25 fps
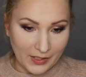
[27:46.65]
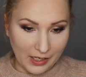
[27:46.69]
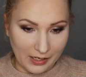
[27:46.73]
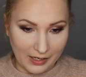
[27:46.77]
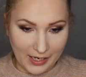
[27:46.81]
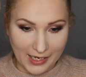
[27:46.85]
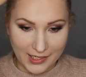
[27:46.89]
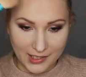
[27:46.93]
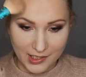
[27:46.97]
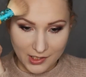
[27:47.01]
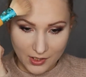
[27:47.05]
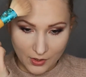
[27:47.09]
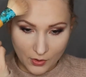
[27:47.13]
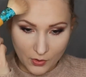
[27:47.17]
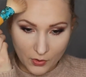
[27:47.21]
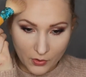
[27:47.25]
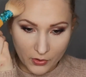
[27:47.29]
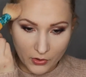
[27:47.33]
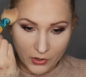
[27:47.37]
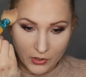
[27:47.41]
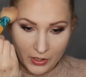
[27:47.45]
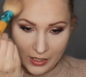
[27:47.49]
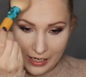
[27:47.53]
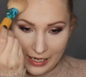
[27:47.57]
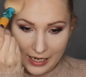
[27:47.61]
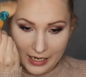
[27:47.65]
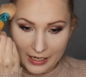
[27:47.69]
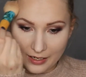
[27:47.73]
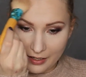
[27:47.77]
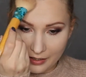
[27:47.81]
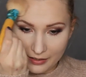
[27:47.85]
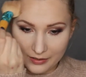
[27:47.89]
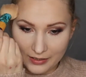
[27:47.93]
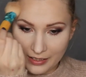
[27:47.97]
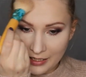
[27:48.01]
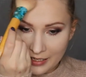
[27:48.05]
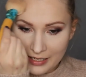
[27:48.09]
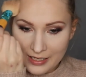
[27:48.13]
last year,
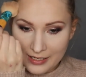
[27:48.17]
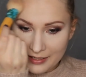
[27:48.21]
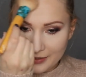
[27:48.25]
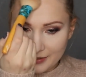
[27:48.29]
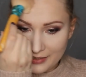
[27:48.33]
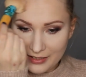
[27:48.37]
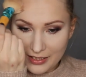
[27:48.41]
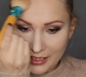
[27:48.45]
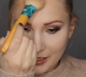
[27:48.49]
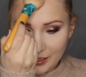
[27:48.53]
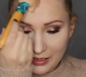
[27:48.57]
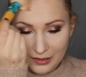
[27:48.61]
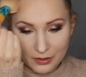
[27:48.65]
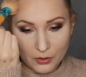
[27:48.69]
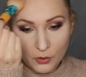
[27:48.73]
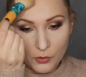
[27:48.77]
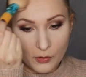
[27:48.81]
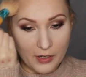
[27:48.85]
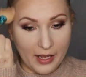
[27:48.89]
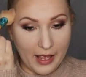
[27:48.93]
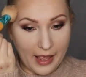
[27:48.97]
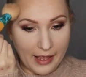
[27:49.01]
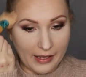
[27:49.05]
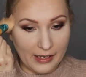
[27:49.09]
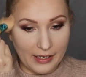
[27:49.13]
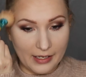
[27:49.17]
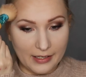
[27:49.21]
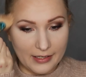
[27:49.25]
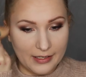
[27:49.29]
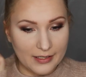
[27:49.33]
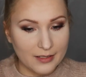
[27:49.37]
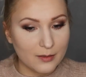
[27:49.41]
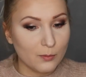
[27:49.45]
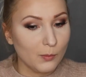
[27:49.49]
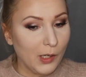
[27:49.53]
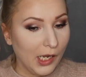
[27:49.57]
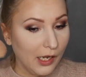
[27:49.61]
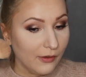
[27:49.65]
and still today it
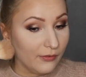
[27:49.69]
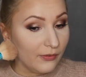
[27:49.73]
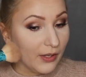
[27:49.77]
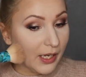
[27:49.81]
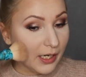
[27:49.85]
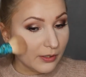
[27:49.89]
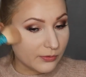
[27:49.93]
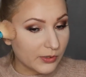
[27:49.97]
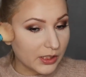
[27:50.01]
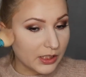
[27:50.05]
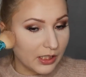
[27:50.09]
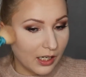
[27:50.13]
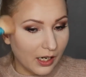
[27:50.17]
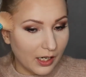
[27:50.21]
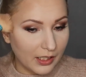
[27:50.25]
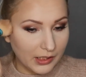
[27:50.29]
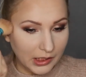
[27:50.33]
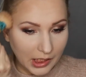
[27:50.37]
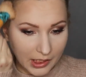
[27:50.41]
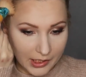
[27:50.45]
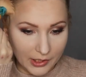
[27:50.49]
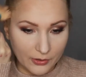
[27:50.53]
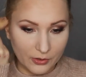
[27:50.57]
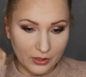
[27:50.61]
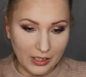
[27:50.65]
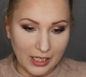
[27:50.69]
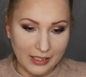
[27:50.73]
is my favorite highlighter.